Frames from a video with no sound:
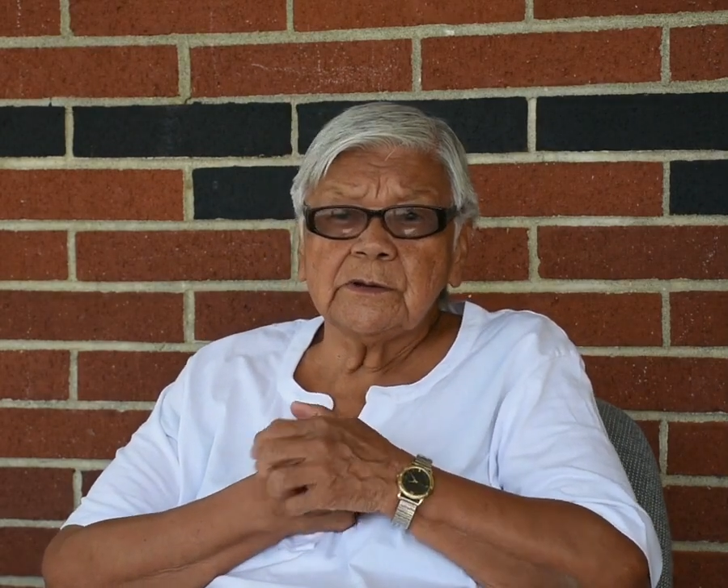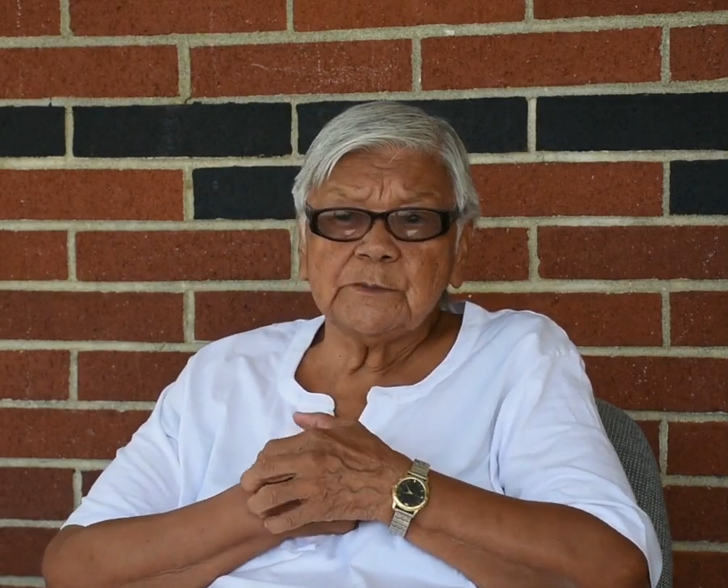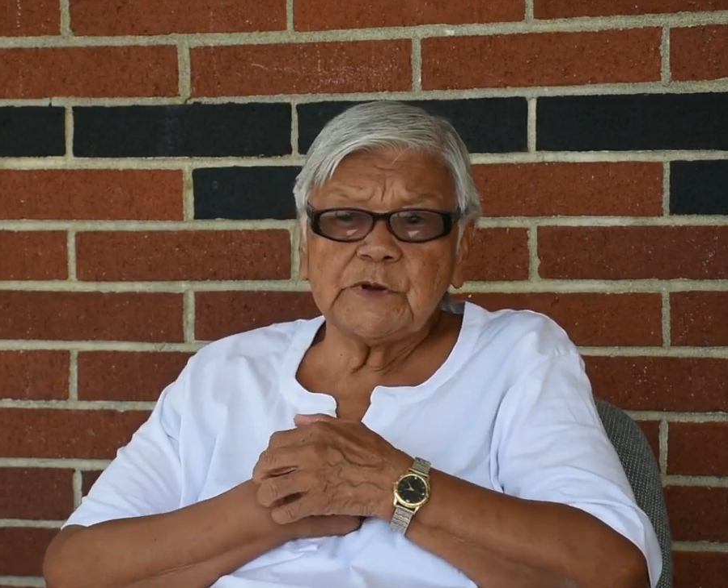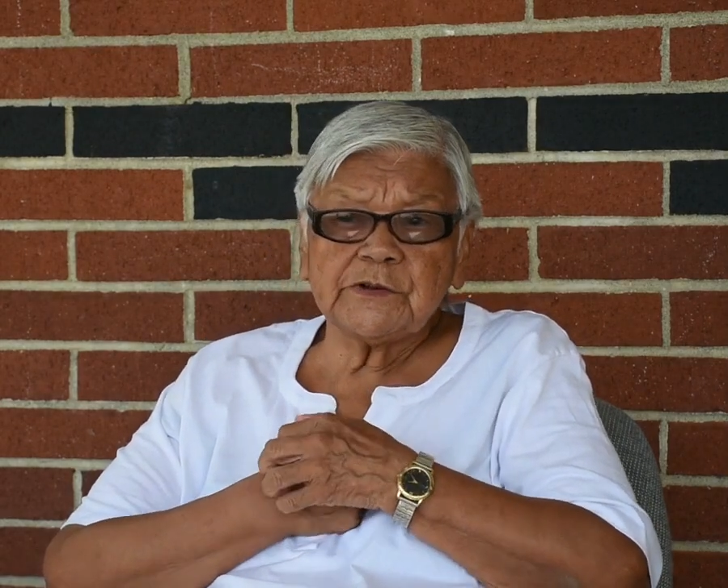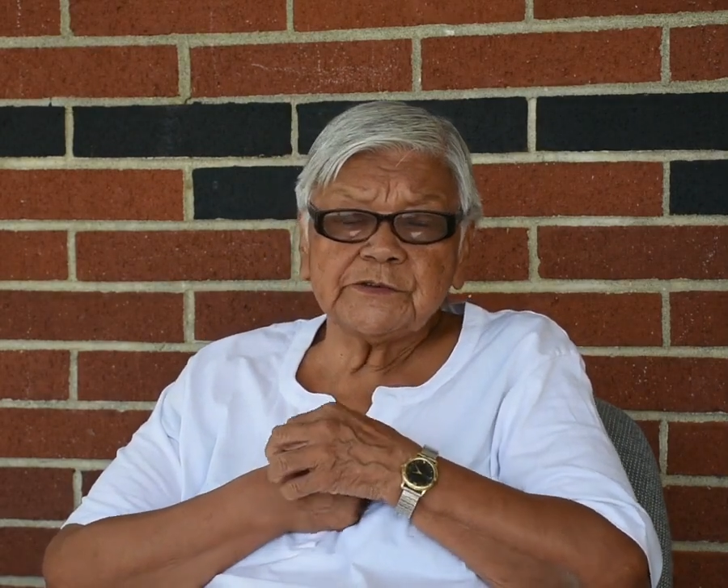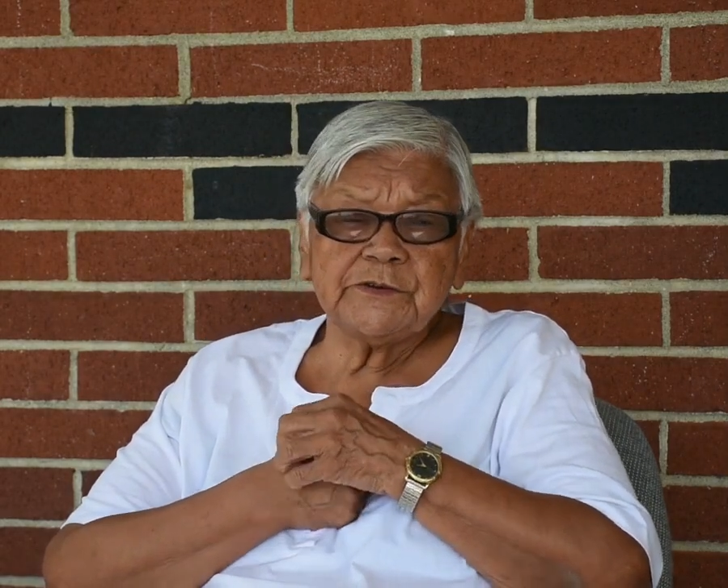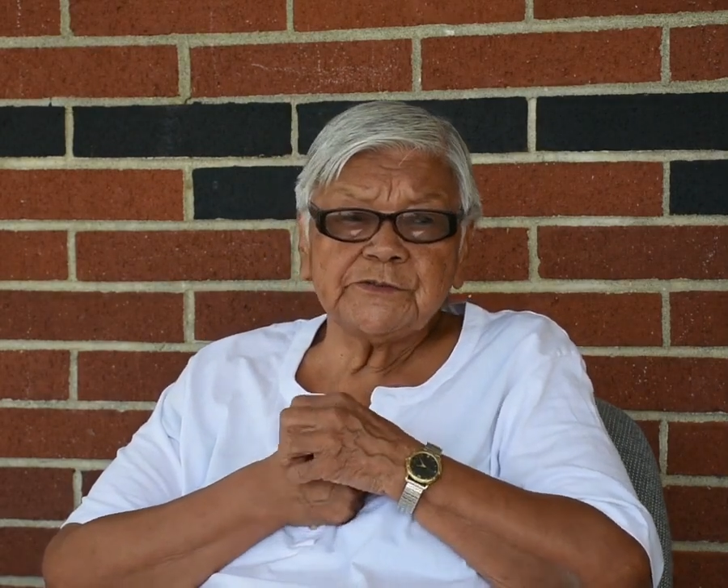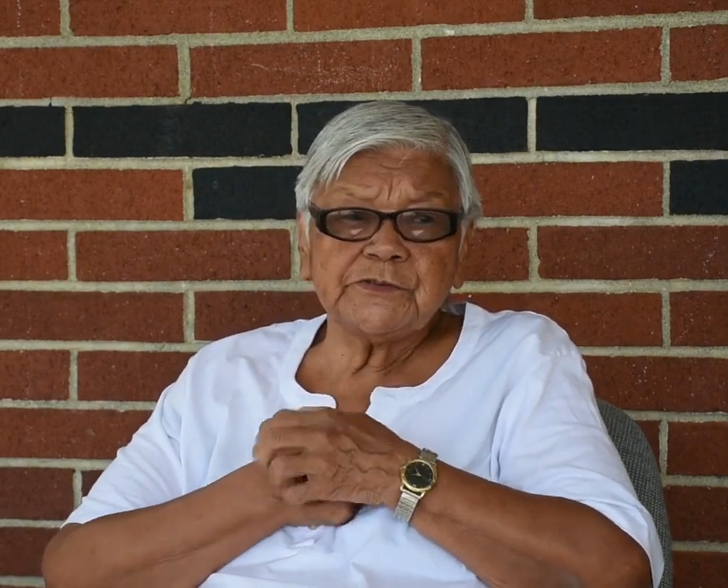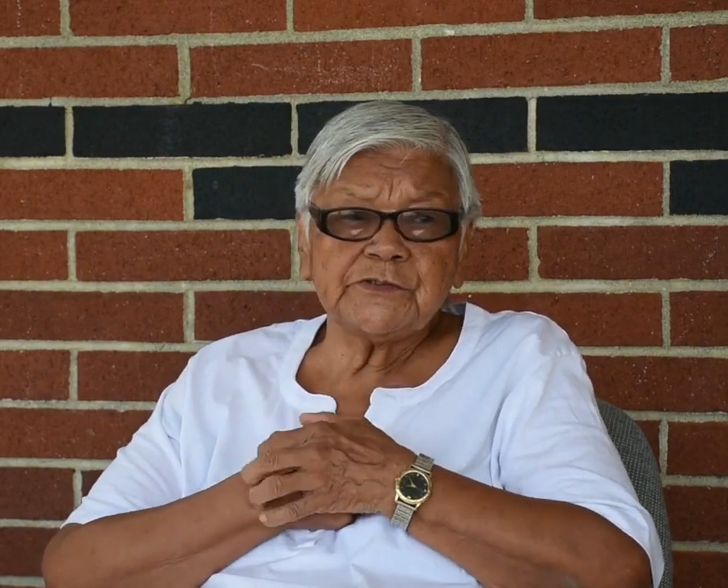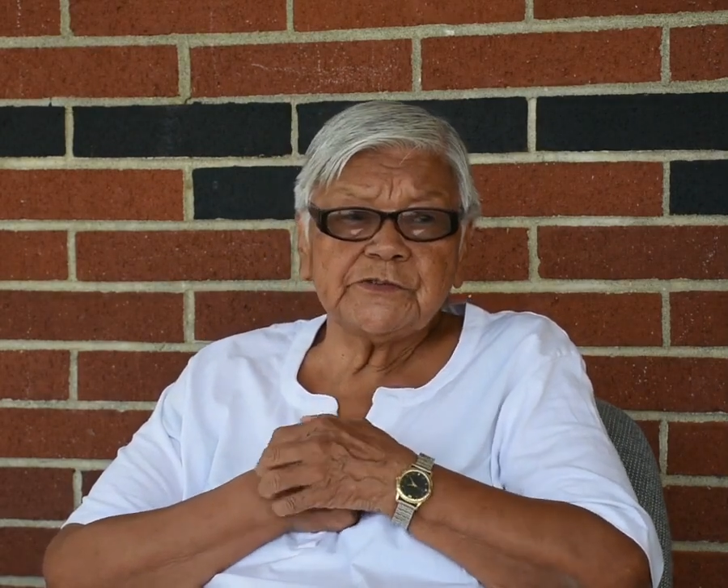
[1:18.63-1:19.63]
Uh, because I
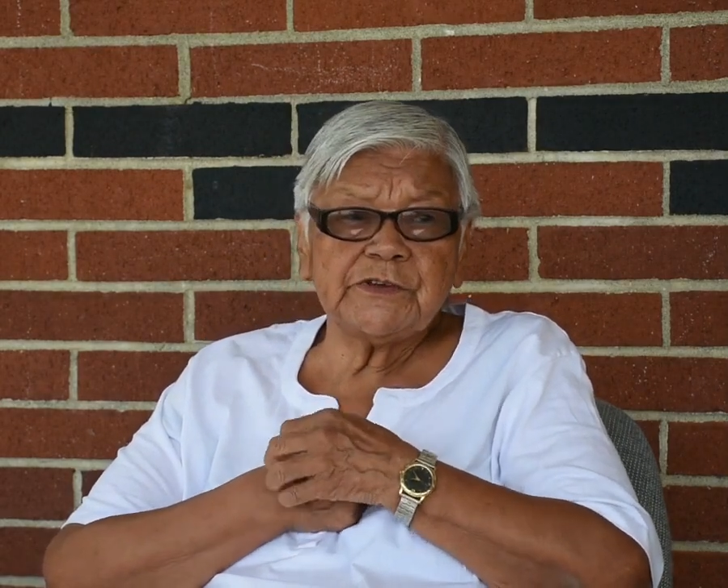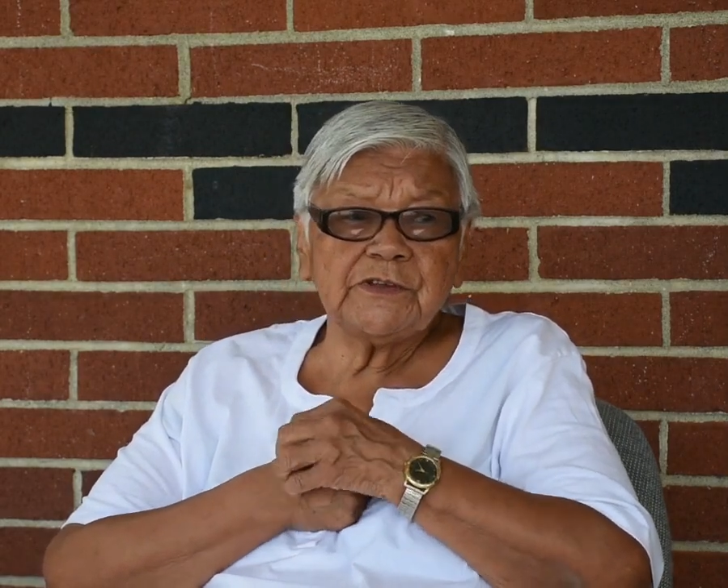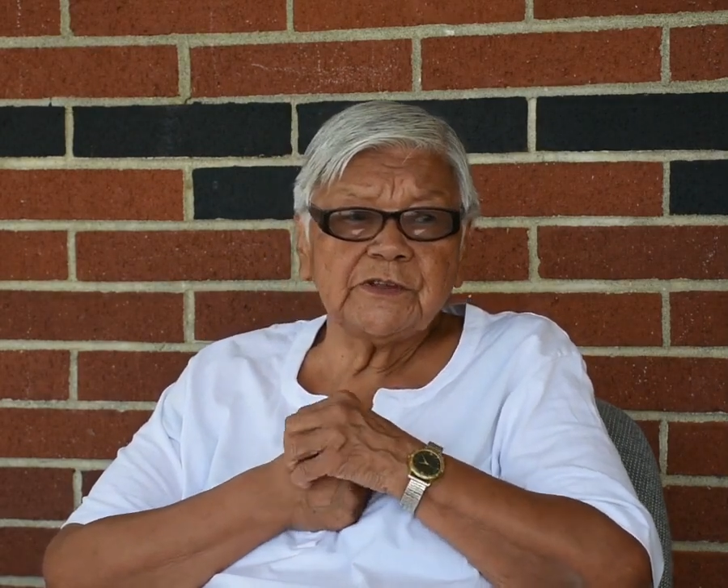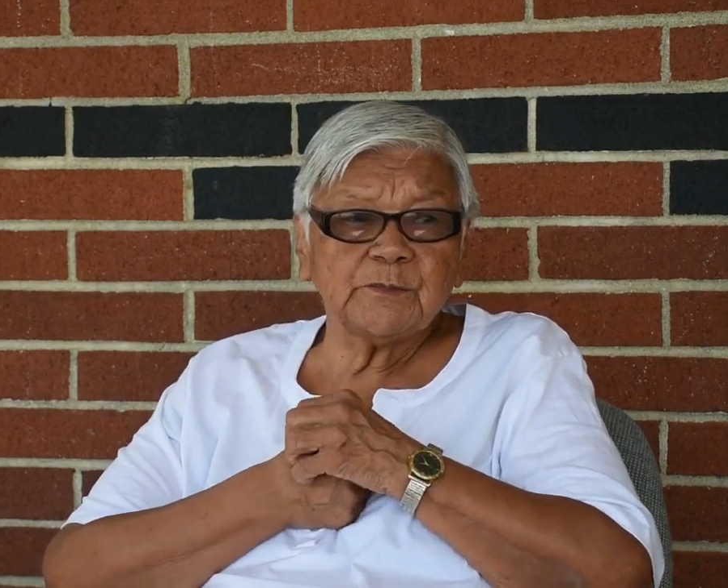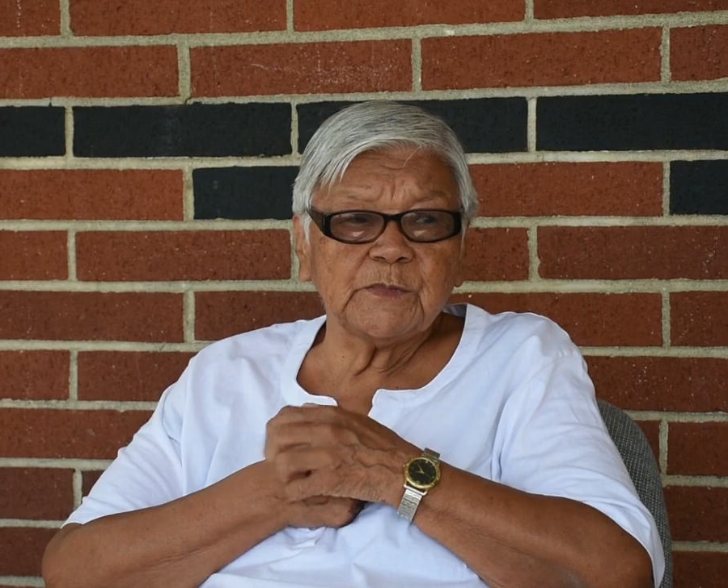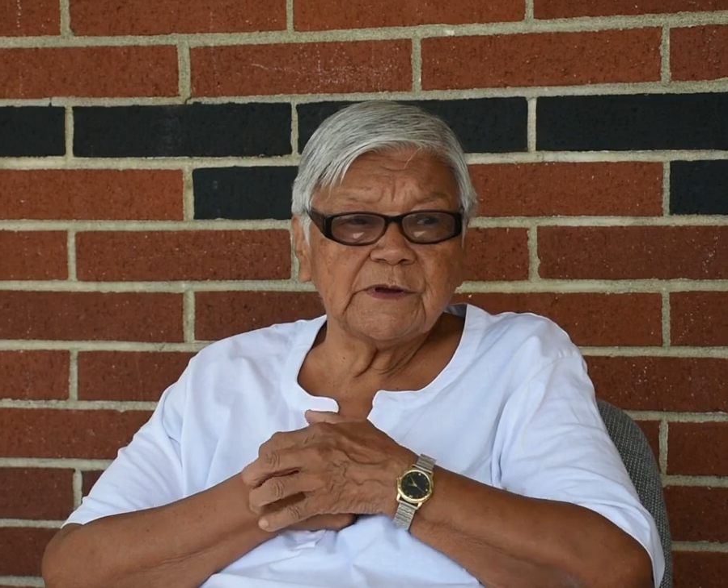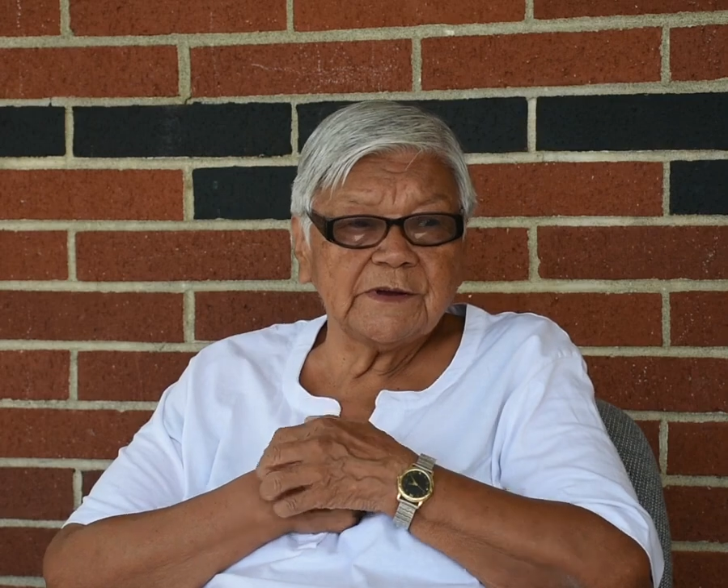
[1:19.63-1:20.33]
used to see them.